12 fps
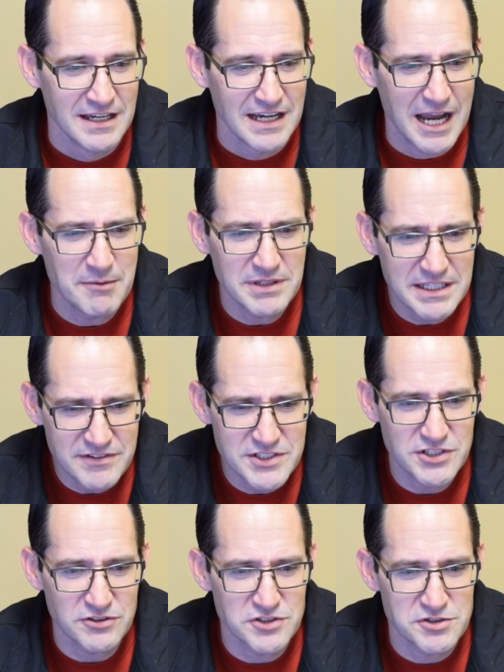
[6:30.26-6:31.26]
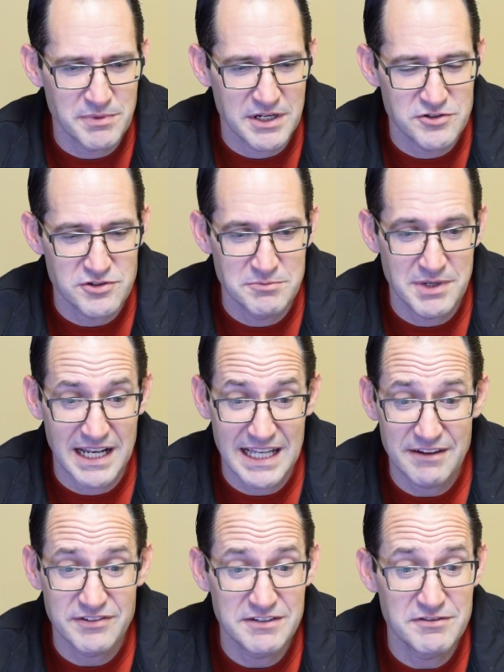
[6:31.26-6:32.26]
I believe in children's ministry, but I
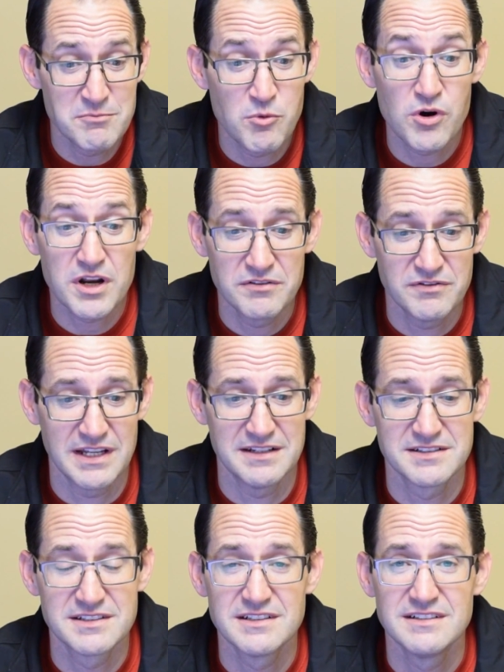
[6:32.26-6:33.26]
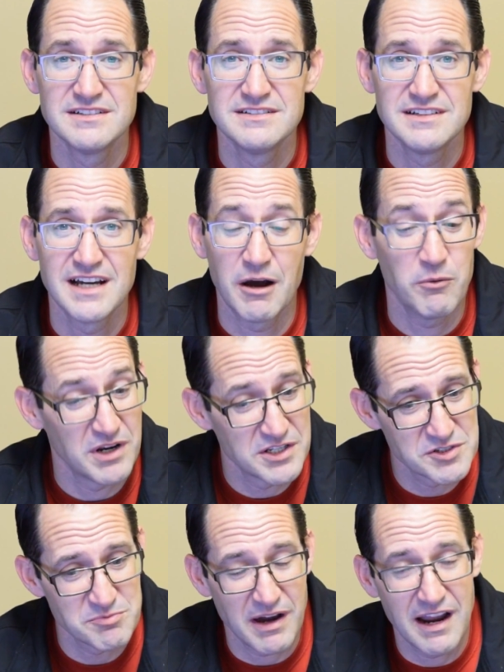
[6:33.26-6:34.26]
left even more convinced. I went
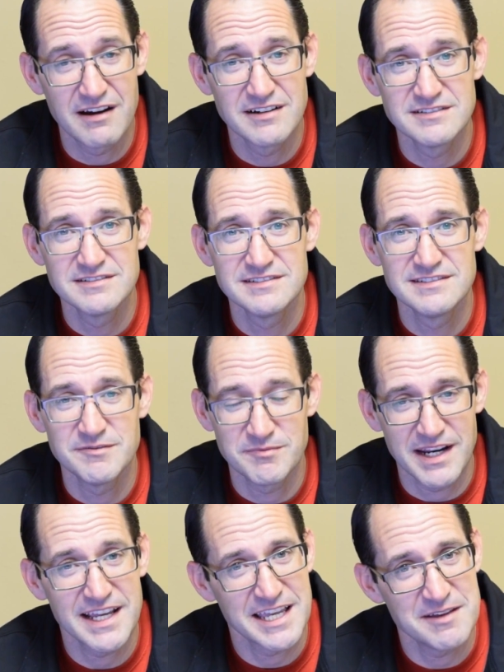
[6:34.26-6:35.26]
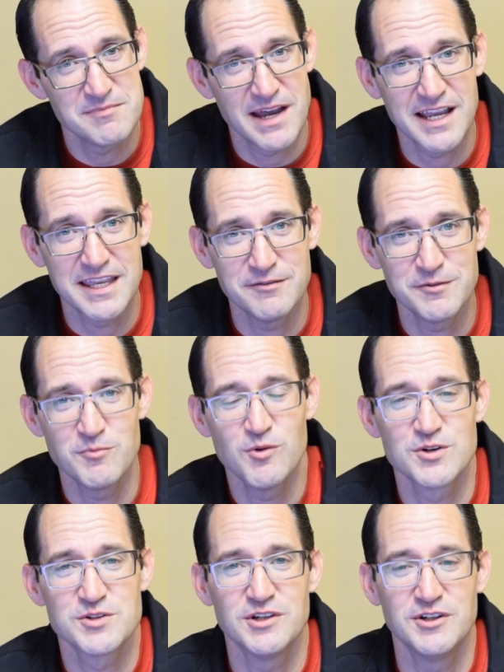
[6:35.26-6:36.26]
inspired, but I came back even
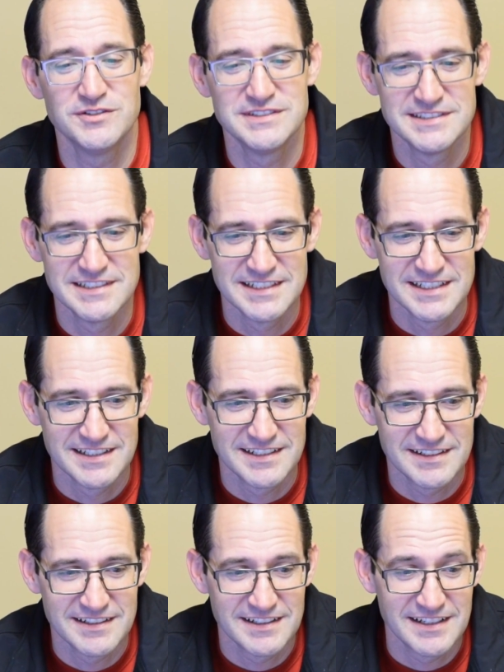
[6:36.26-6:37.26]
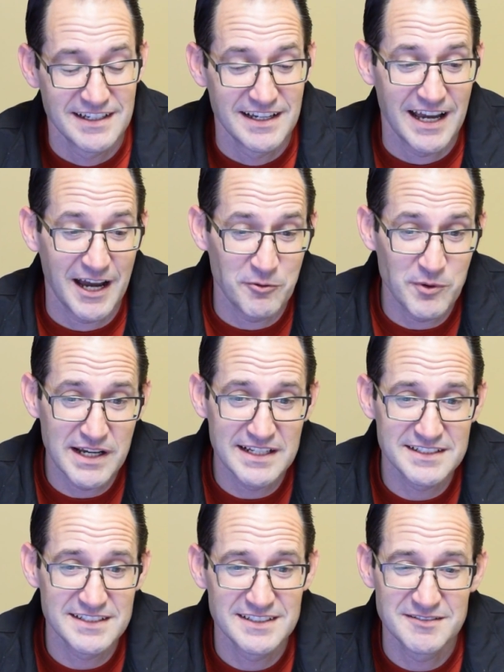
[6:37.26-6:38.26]
more so. I
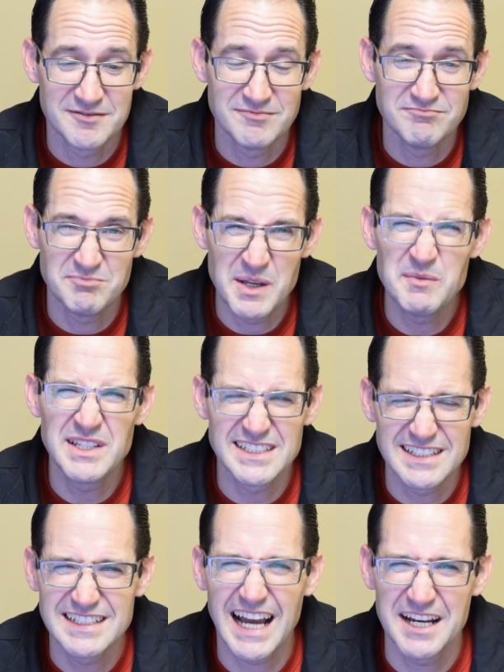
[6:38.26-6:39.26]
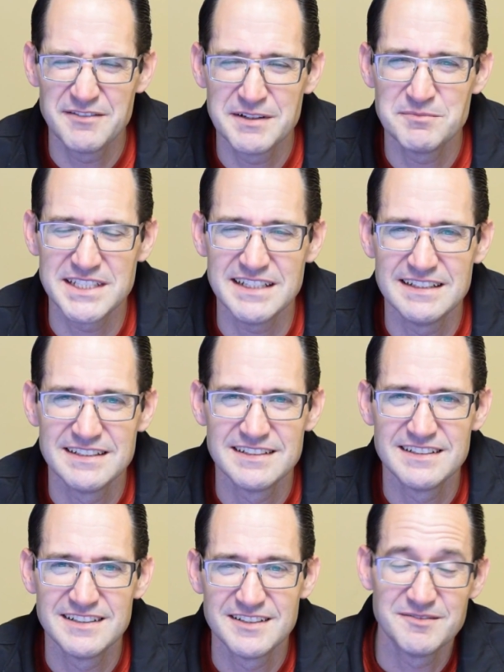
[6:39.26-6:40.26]
went maybe kind of empty,
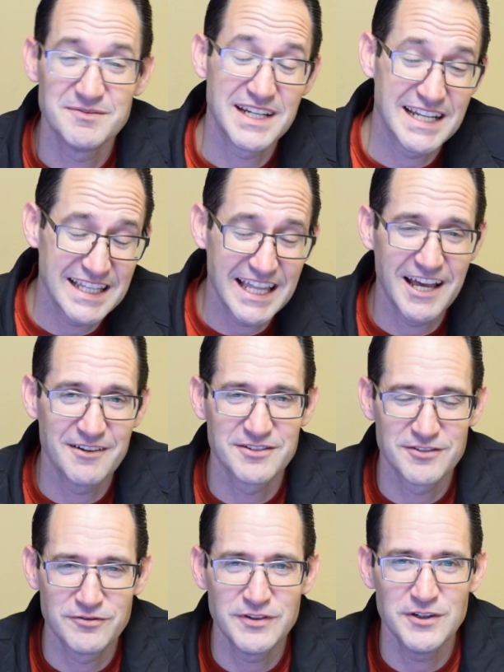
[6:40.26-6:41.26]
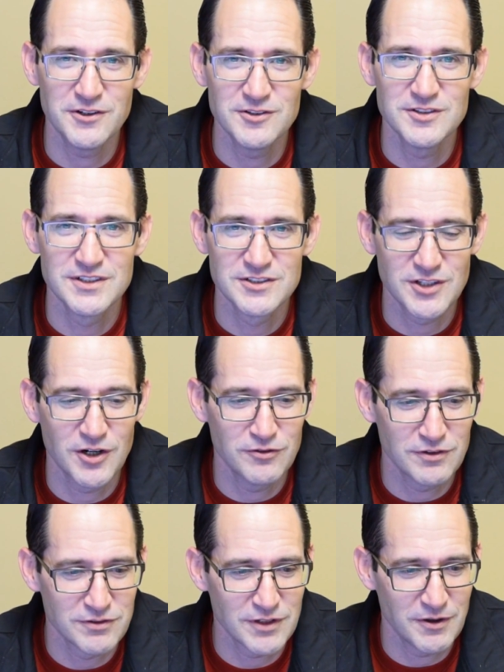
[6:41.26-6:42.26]
but I left filled to
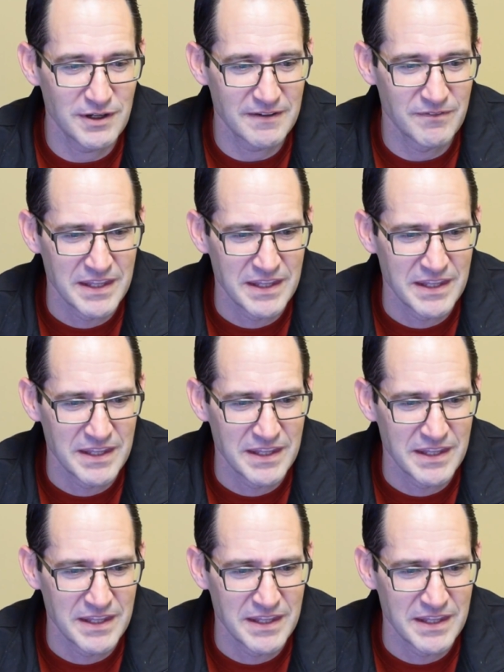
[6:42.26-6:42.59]
overflowing.